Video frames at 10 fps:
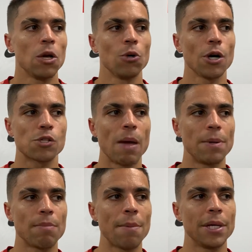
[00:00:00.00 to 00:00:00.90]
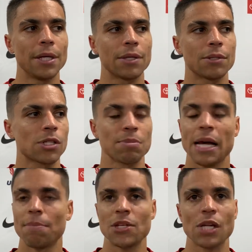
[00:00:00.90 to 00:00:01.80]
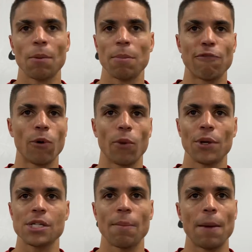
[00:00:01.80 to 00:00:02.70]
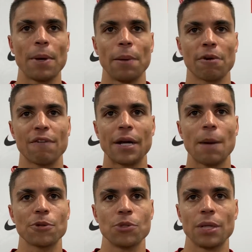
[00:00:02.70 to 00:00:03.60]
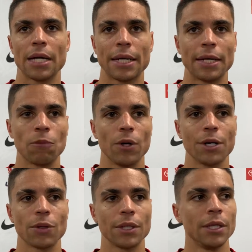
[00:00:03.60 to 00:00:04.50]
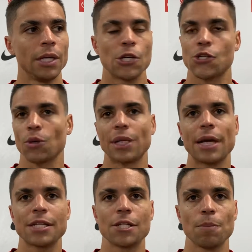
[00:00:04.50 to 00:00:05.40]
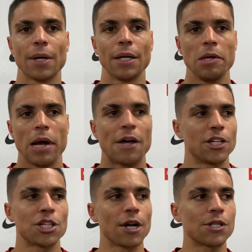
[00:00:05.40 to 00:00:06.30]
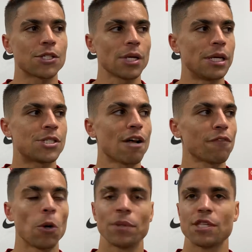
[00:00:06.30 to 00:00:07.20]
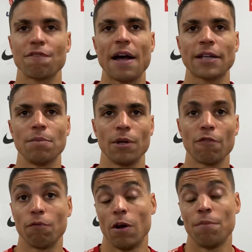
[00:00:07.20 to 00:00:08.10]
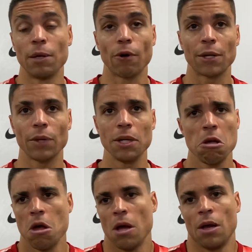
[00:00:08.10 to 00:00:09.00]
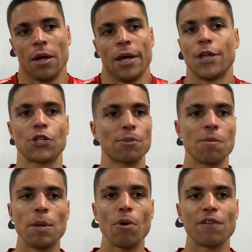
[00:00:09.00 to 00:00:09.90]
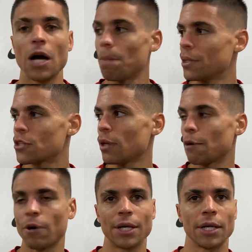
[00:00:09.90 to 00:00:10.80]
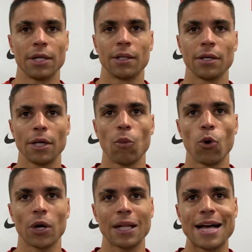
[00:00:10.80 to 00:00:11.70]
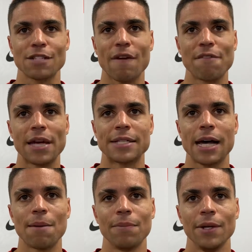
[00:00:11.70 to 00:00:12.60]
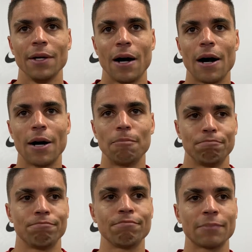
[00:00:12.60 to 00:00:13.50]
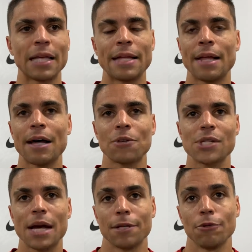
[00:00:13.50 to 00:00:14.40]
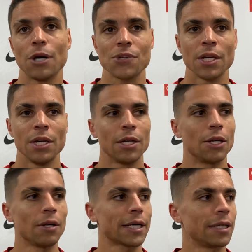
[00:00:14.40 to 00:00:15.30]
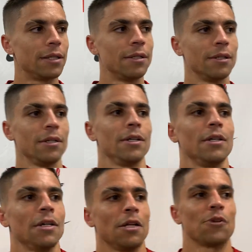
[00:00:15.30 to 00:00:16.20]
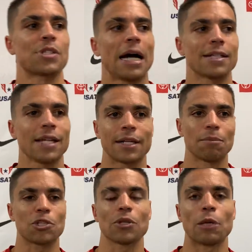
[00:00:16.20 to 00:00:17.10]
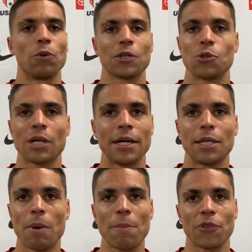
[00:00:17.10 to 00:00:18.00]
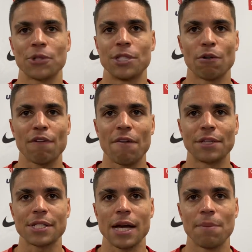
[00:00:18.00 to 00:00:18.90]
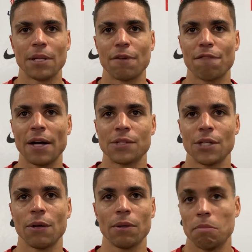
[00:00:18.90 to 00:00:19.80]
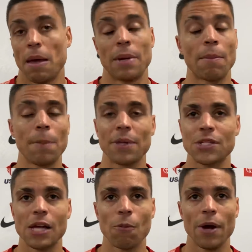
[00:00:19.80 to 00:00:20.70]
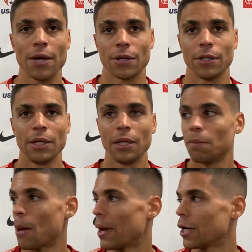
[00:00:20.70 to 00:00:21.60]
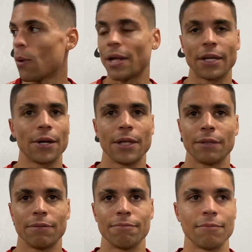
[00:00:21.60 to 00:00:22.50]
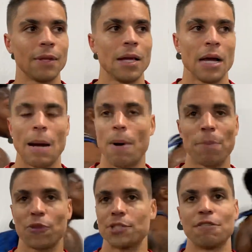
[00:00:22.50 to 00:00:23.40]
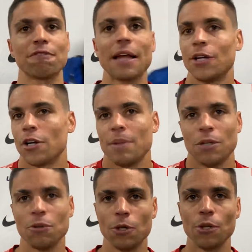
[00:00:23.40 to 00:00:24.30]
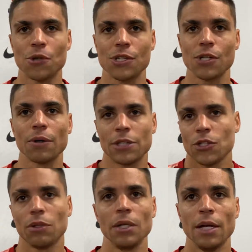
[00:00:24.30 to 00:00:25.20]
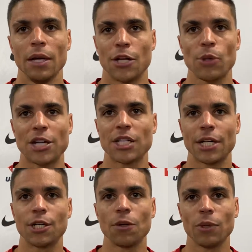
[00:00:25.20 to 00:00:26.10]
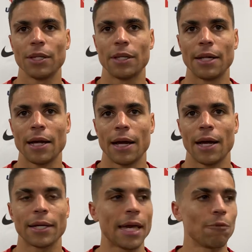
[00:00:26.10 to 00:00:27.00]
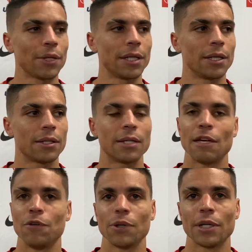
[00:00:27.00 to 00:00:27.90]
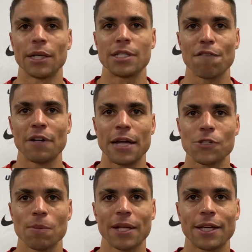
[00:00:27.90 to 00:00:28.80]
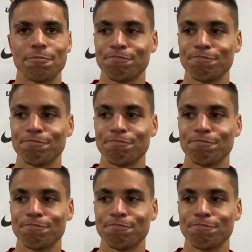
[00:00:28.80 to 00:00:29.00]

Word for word: who knows? Maybe maybe sometime this summer before Worlds, I might be able to find an opportunity to kind of get in one, or certainly next year. But I think Jerry's is definitely open to the fact of me, of, of me running one. In terms of me moving up, until I run a, a world class 5K time, um, then i will decide knows? You know, I could there's guys like I'm sure like Willis who thought he could pop a 1305 at this time and, and finds you know maybe I might be the same way or maybe I go out there and I pop a 13 flat. You know what I mean? Who, who knows? So until until I actually get a good one, then I, I can't really give you a, a, definite answer about that.